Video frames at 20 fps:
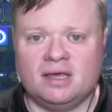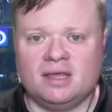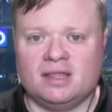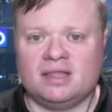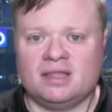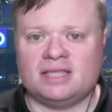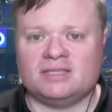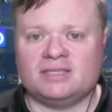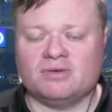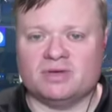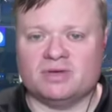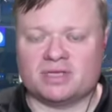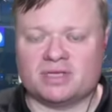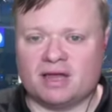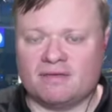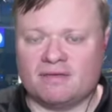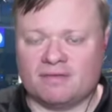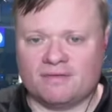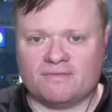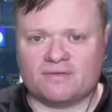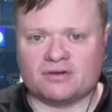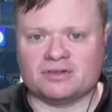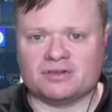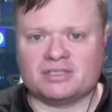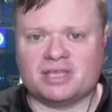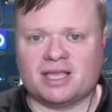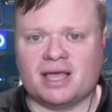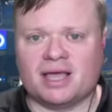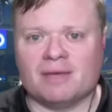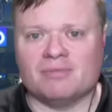that's always kind of the first
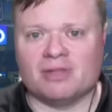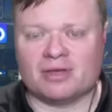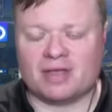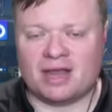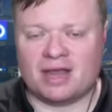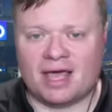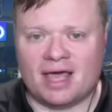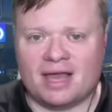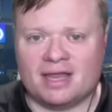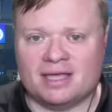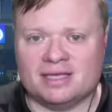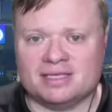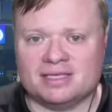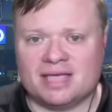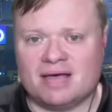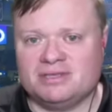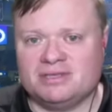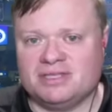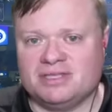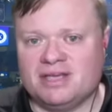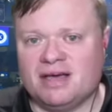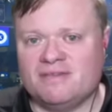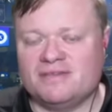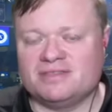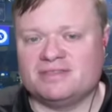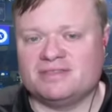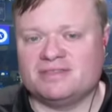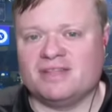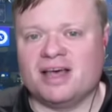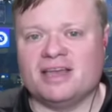thing I'm looking at is how does the
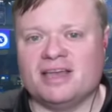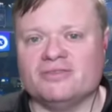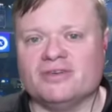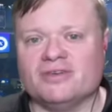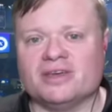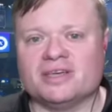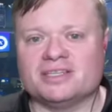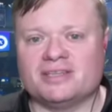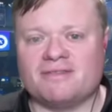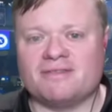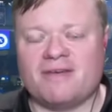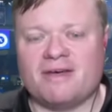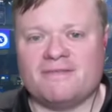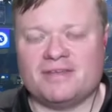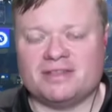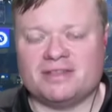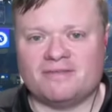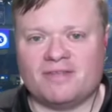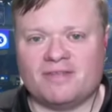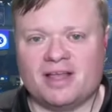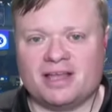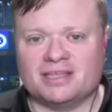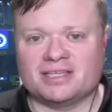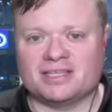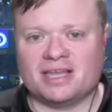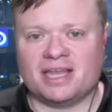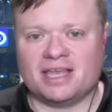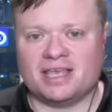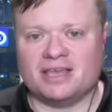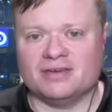offensive line doing? Because if the offensive line is
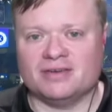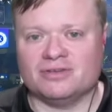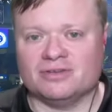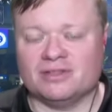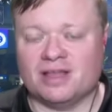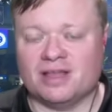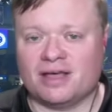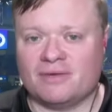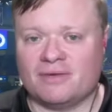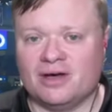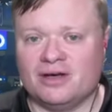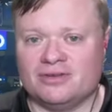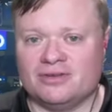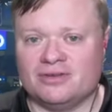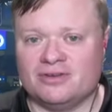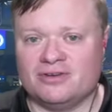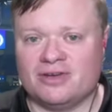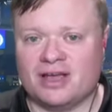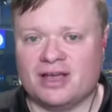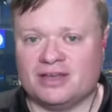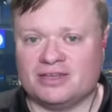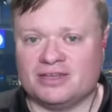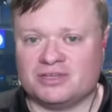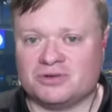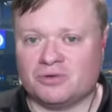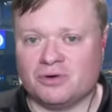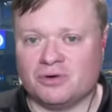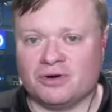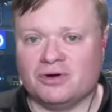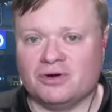getting killed, like, well, you're not going to
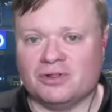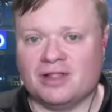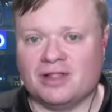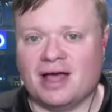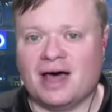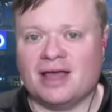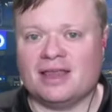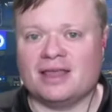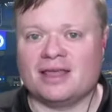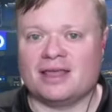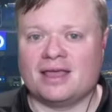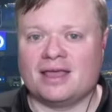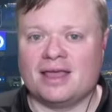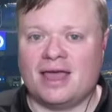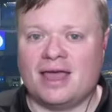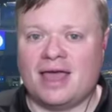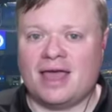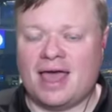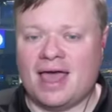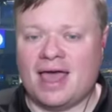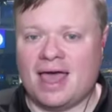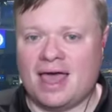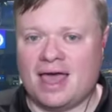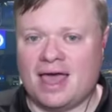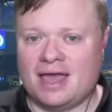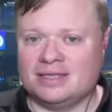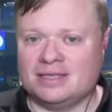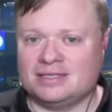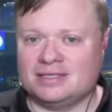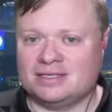score a whole lot.
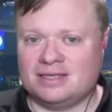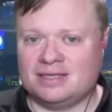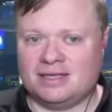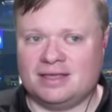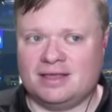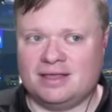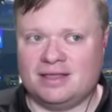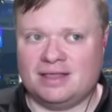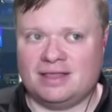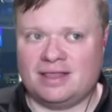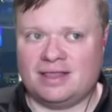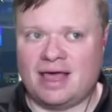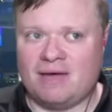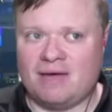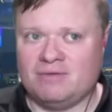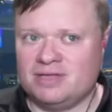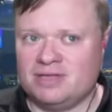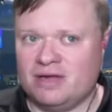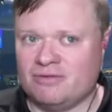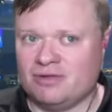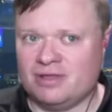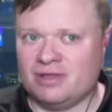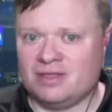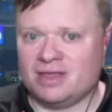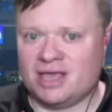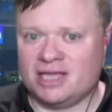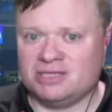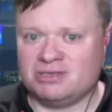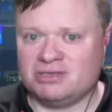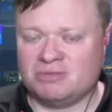And that was not really the
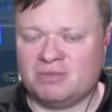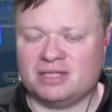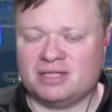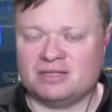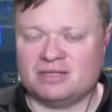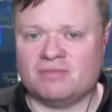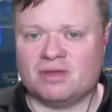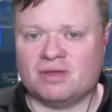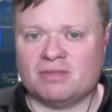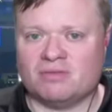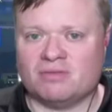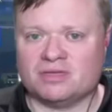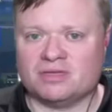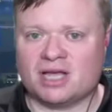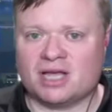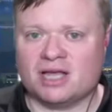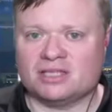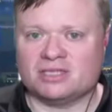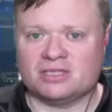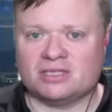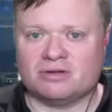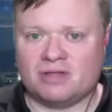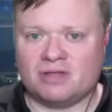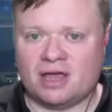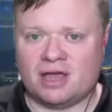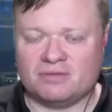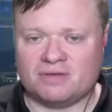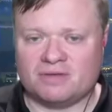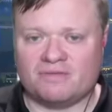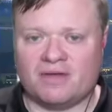case with Penn, with Wisconsin. Their
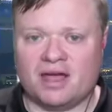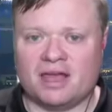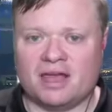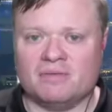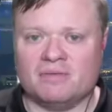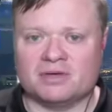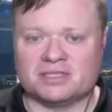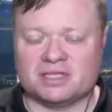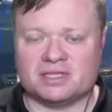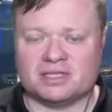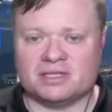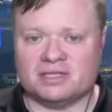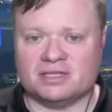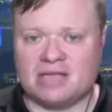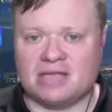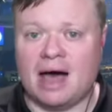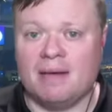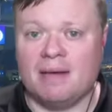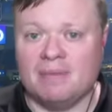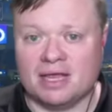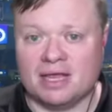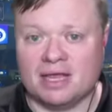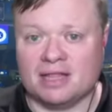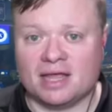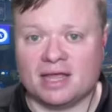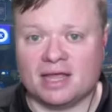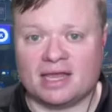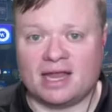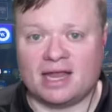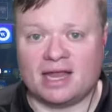line was fine. It wasn't dominant
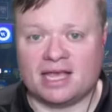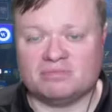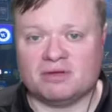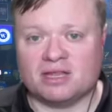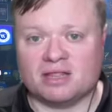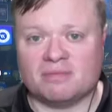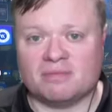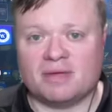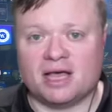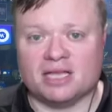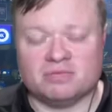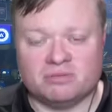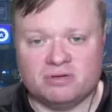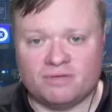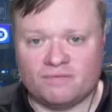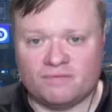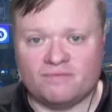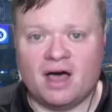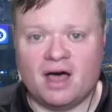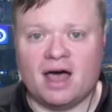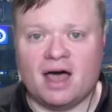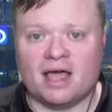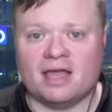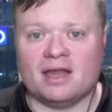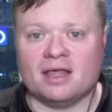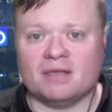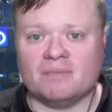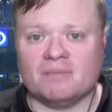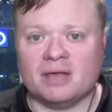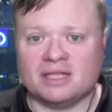like it has been in the past, but it's fine.
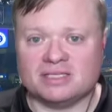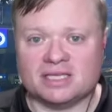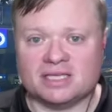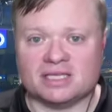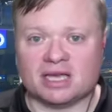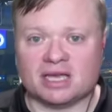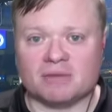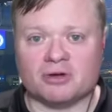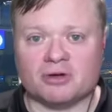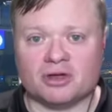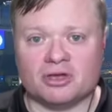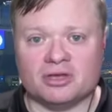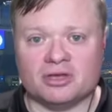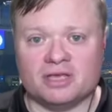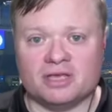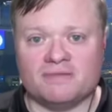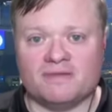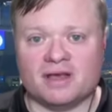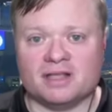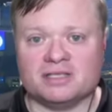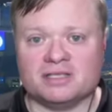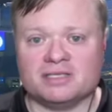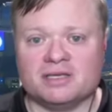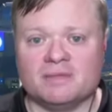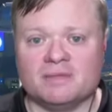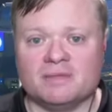I think Penn State's got a pretty good defense.